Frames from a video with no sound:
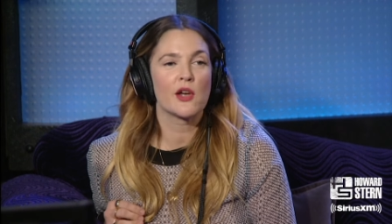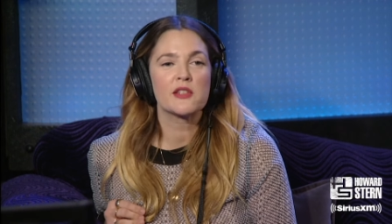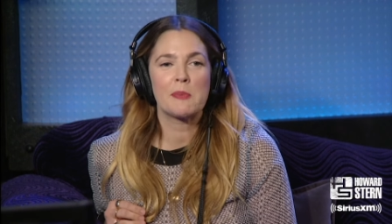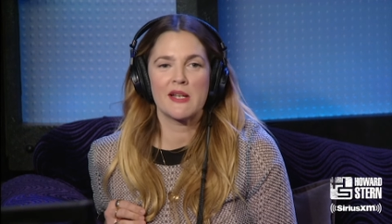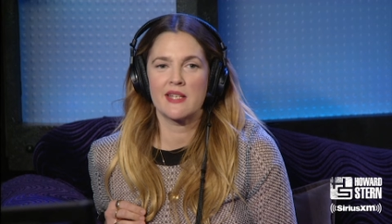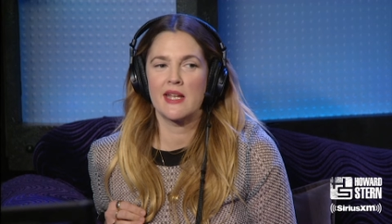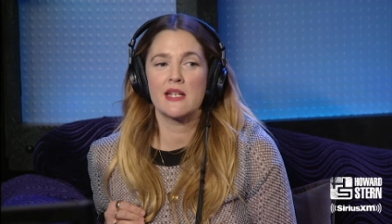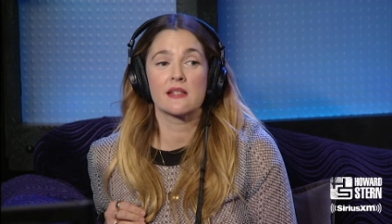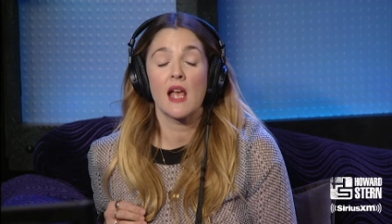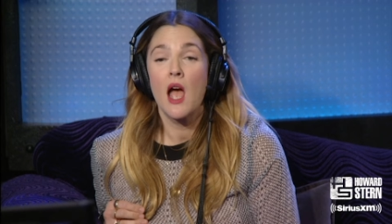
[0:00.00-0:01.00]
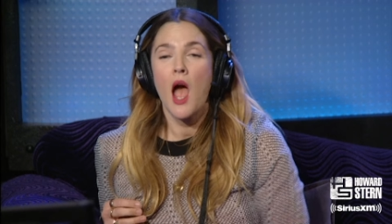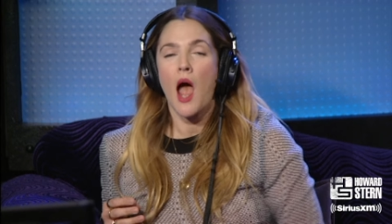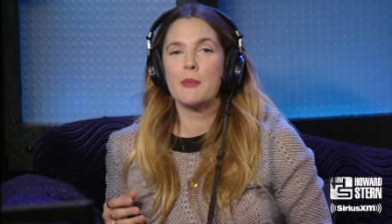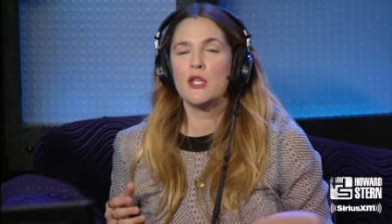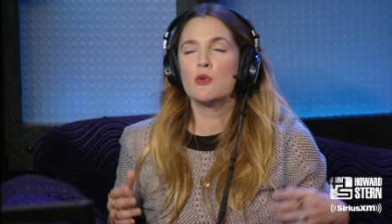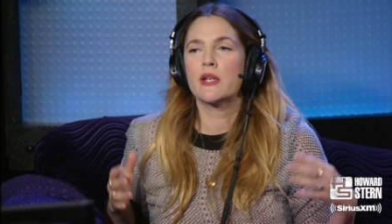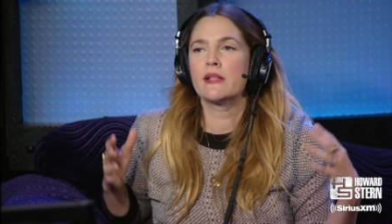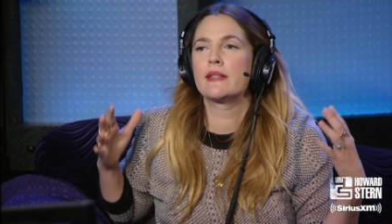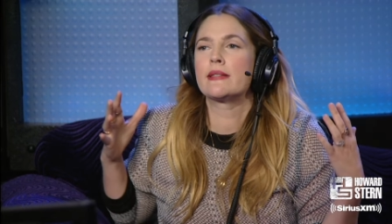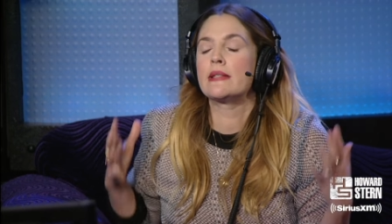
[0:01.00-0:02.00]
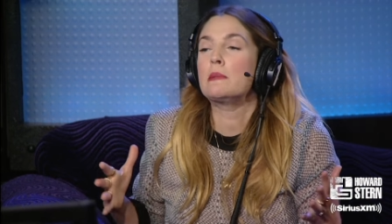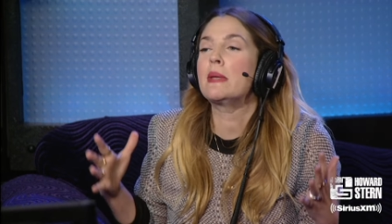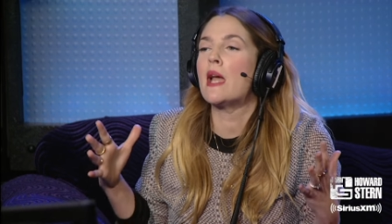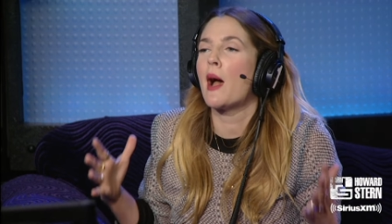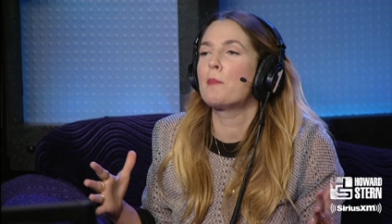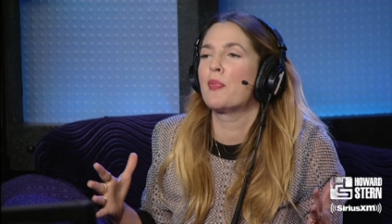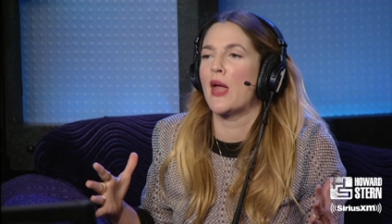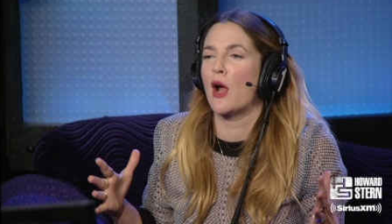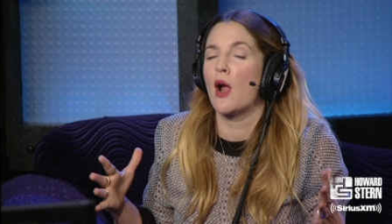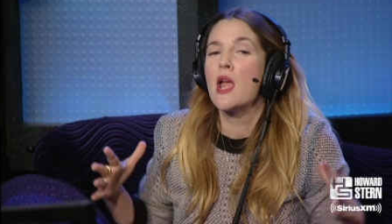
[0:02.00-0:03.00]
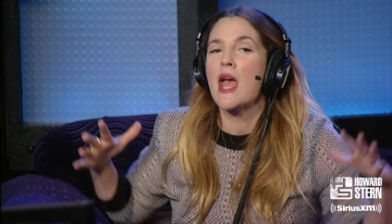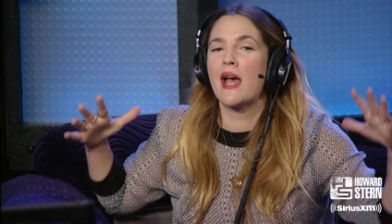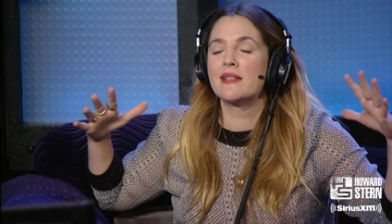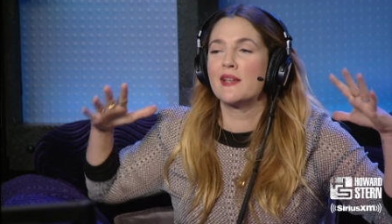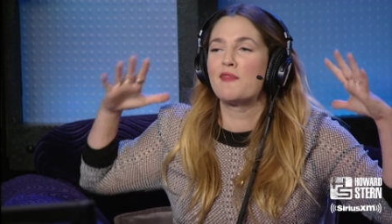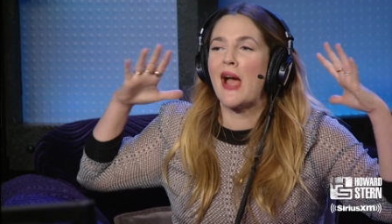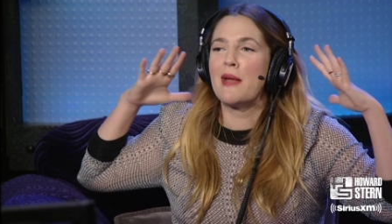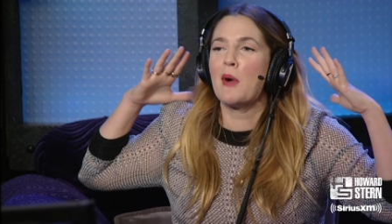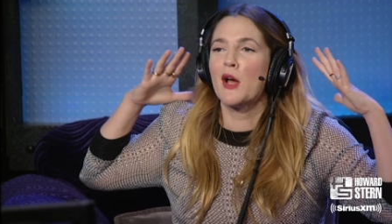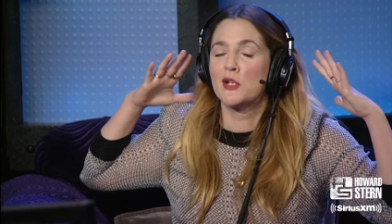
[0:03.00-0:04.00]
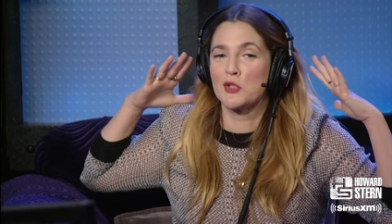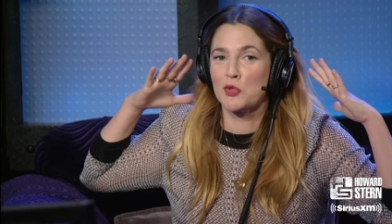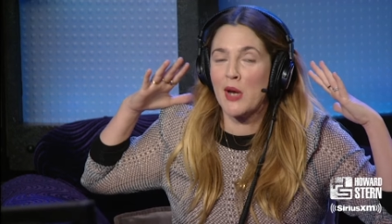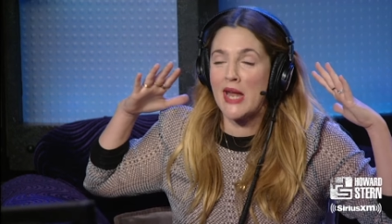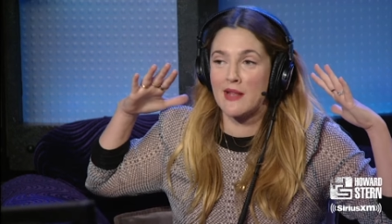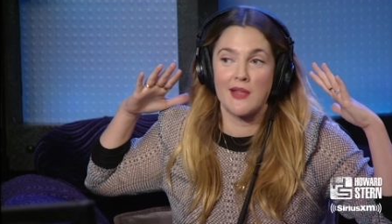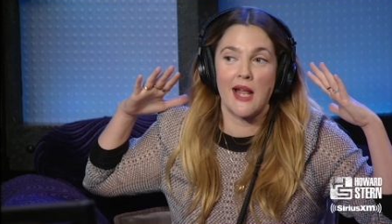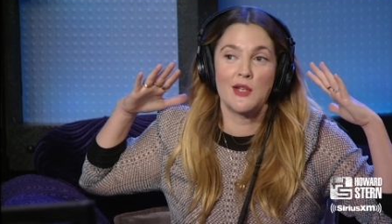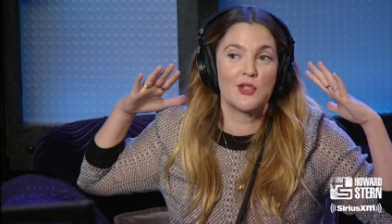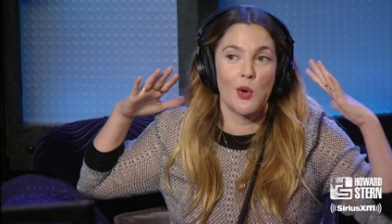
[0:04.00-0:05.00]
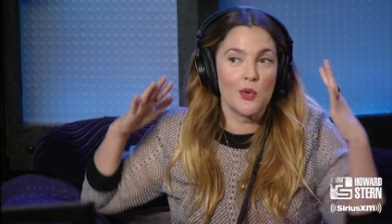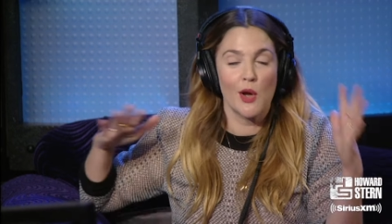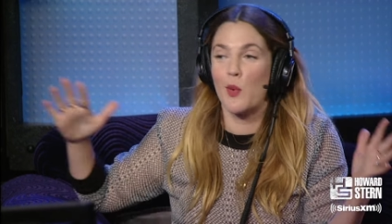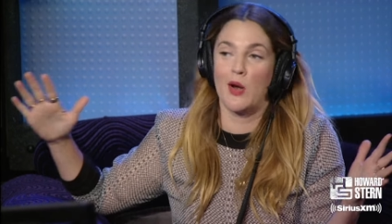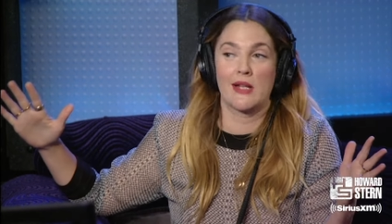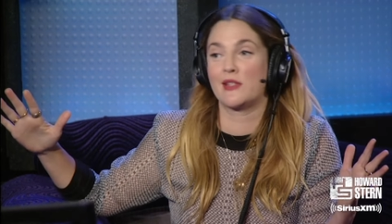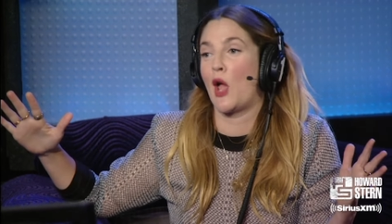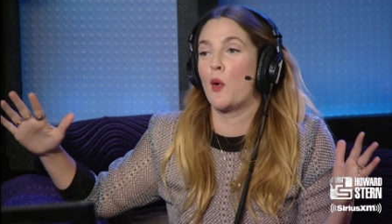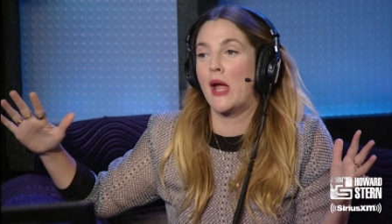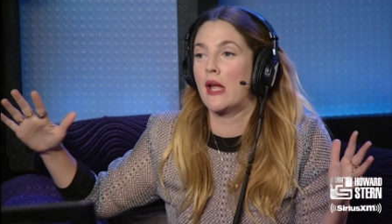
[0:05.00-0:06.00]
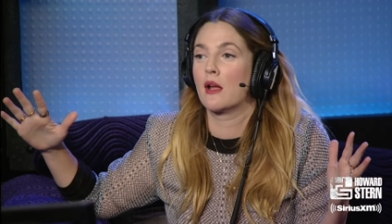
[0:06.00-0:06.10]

So spontaneous. I mean, you can see me up there as if I am on a train that I don't know where it's going.